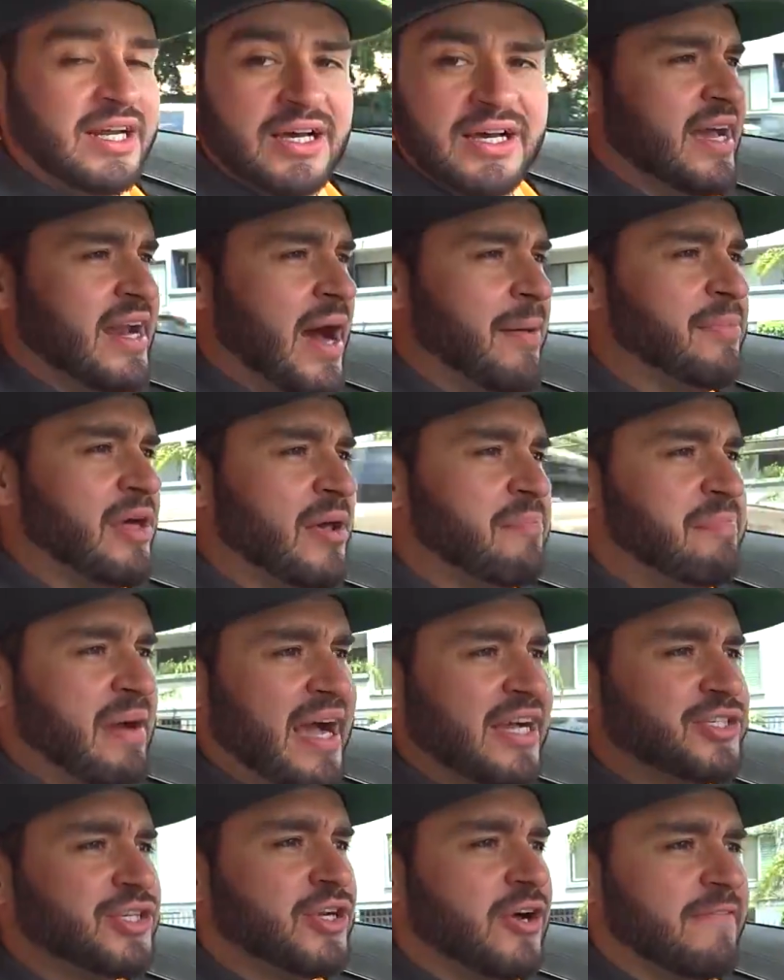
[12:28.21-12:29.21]
And I'm not
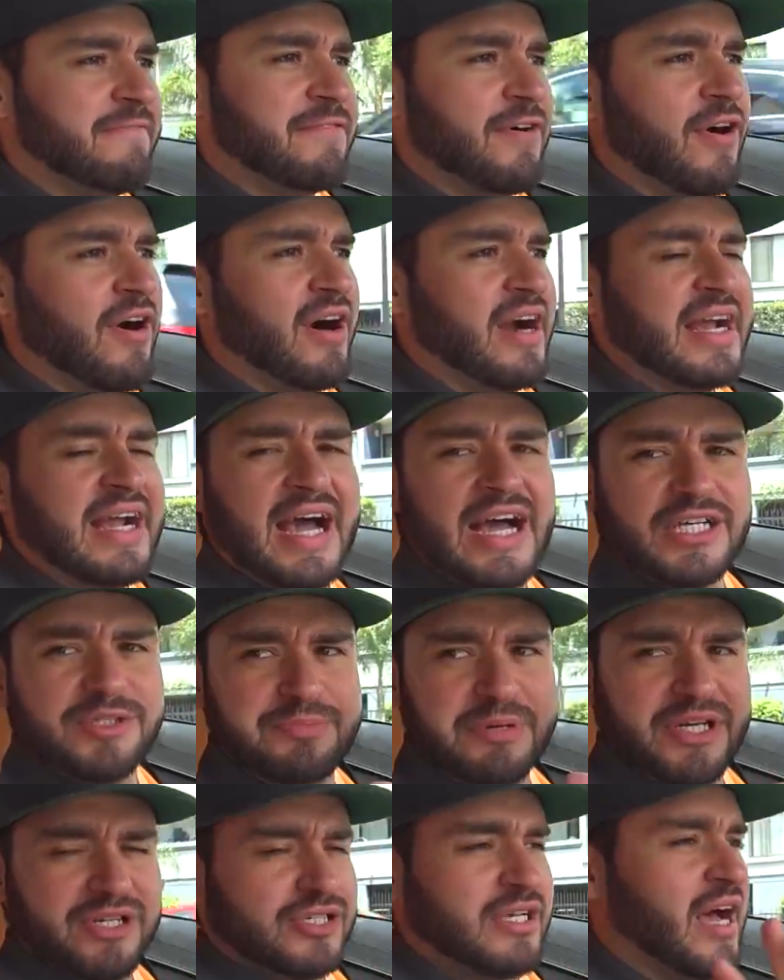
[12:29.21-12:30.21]
bashing on Ferrari, guys,
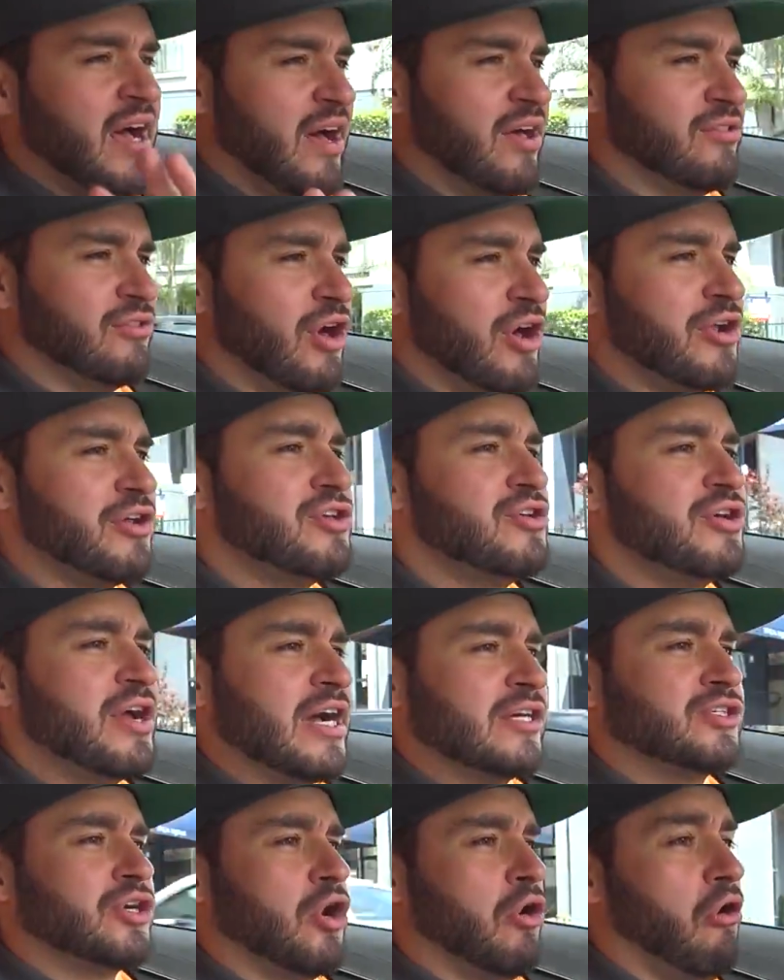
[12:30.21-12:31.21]
because a lot of you
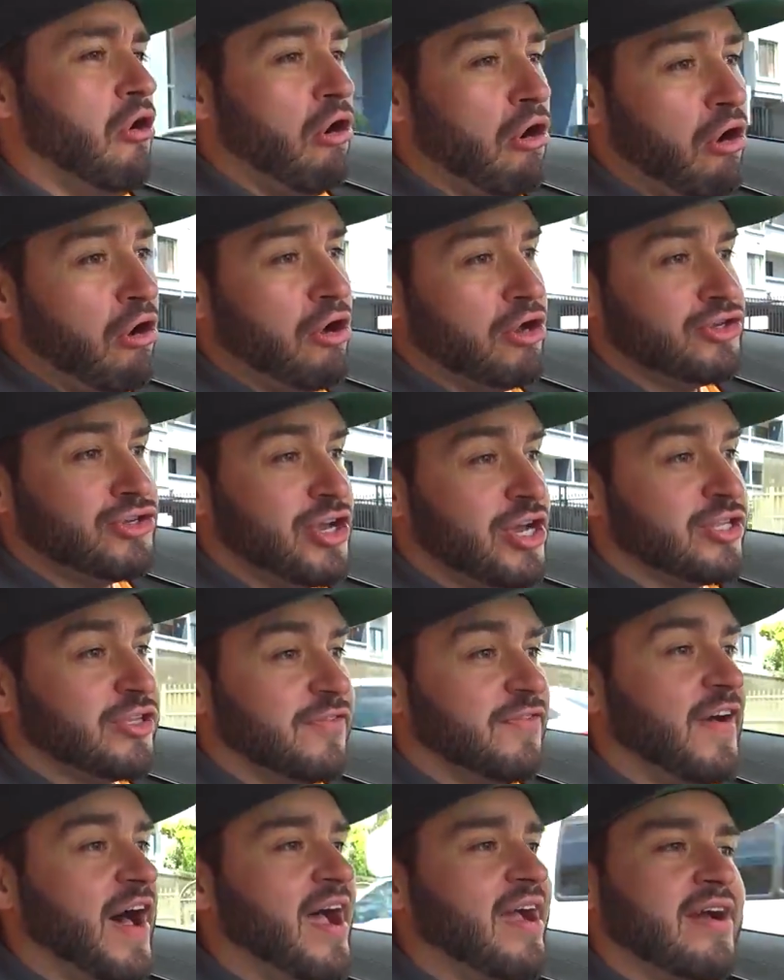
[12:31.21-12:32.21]
guys go, oh, shots
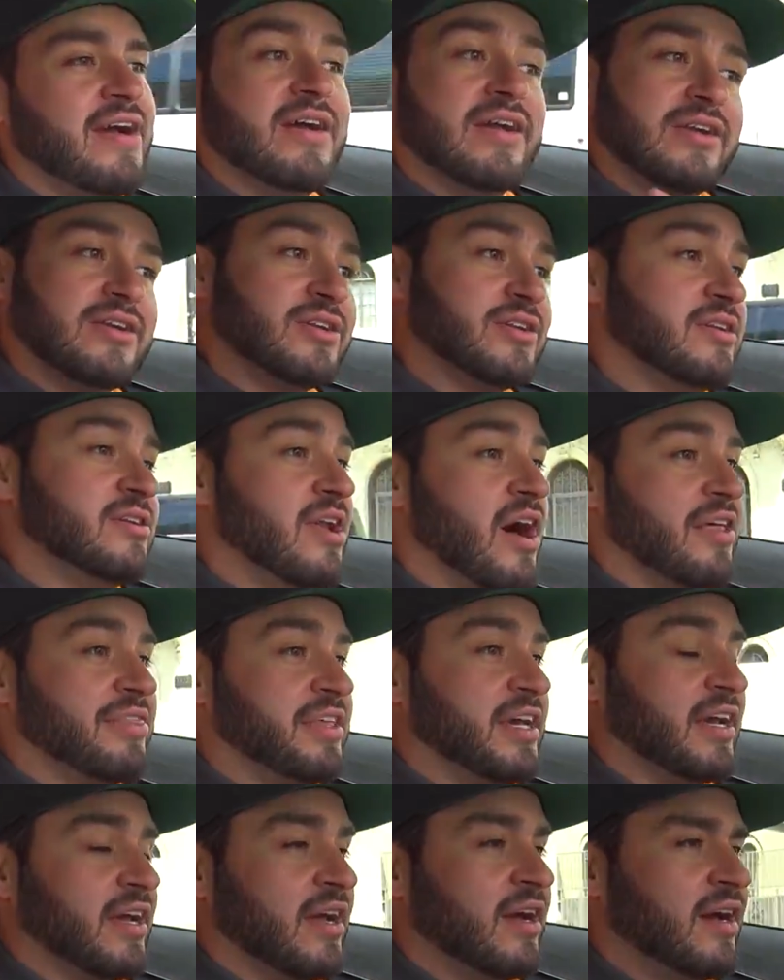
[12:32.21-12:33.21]
fired.
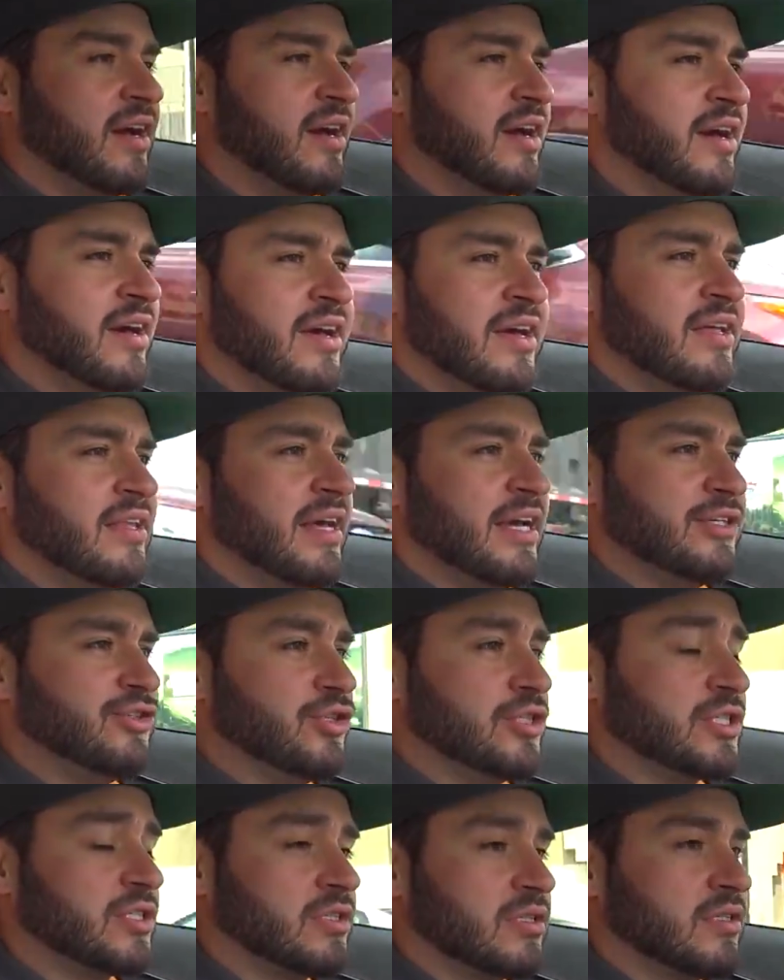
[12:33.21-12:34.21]
Nothing. It
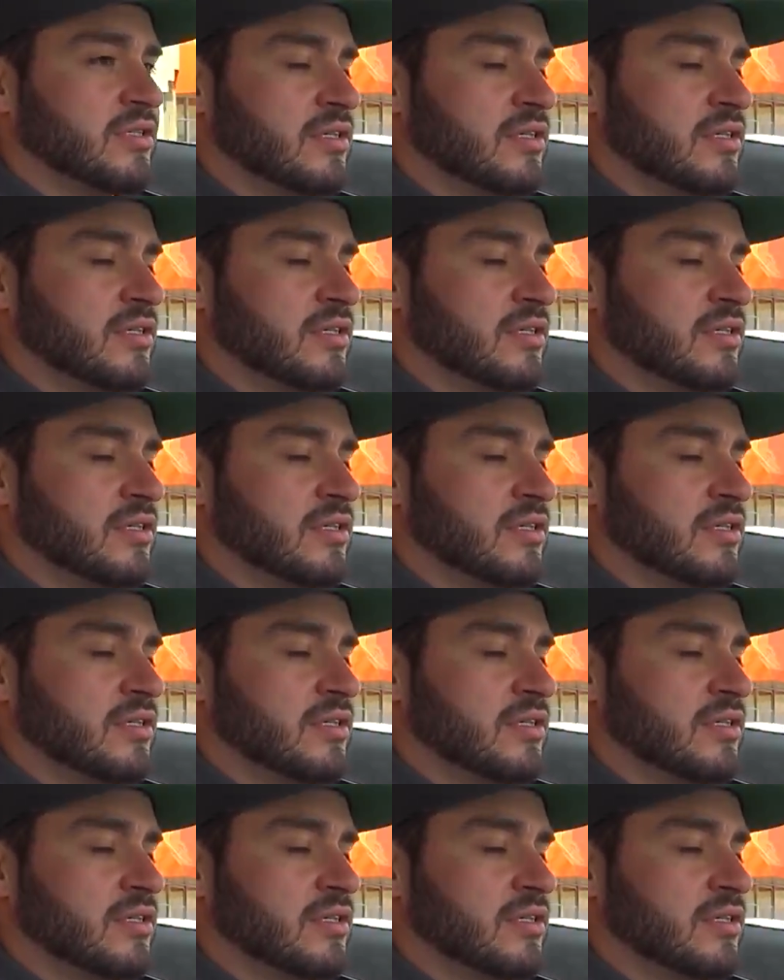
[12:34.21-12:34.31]
just,